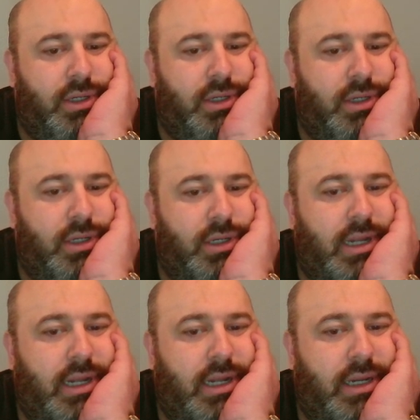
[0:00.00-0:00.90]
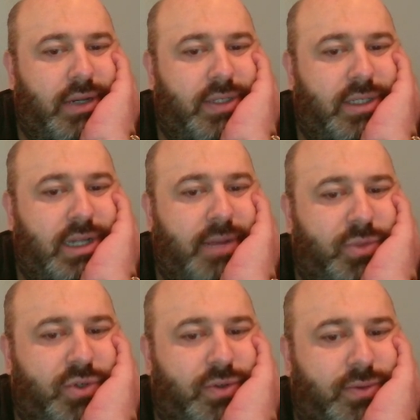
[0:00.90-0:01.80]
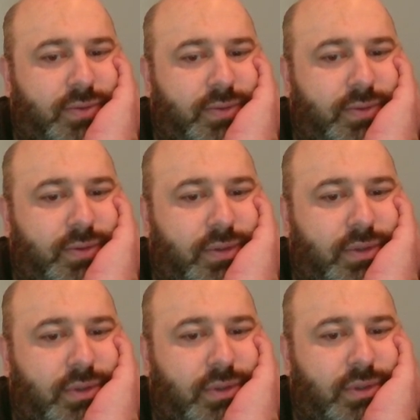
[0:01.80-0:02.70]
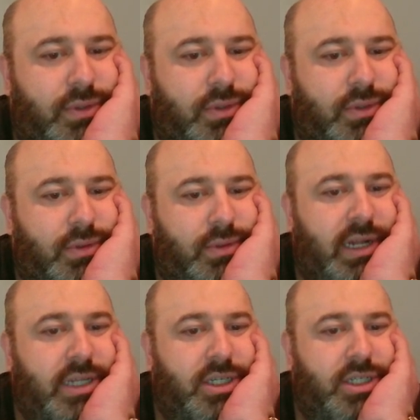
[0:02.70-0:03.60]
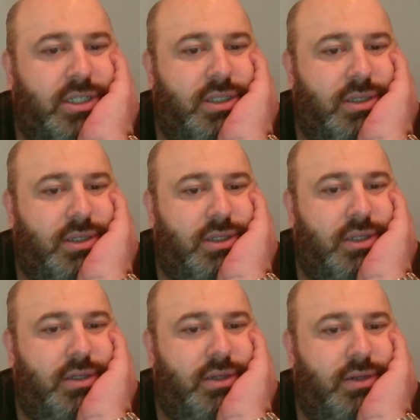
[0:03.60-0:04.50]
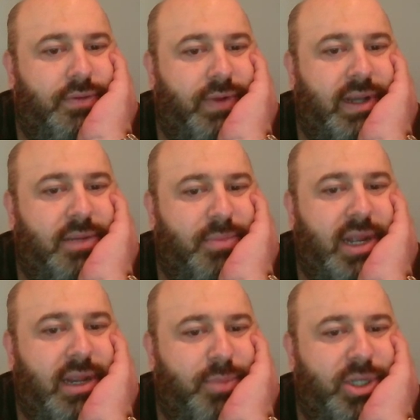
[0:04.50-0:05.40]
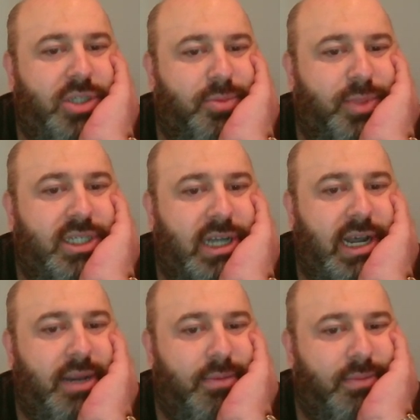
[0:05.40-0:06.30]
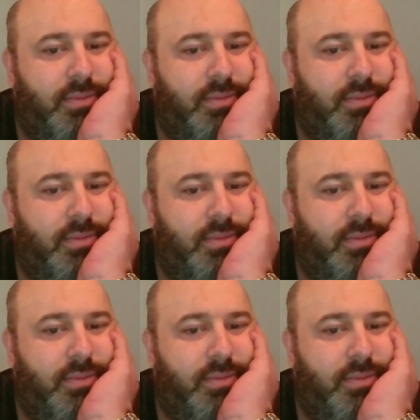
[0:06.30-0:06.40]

Yeah, there is that move. I just defended my bishop in time.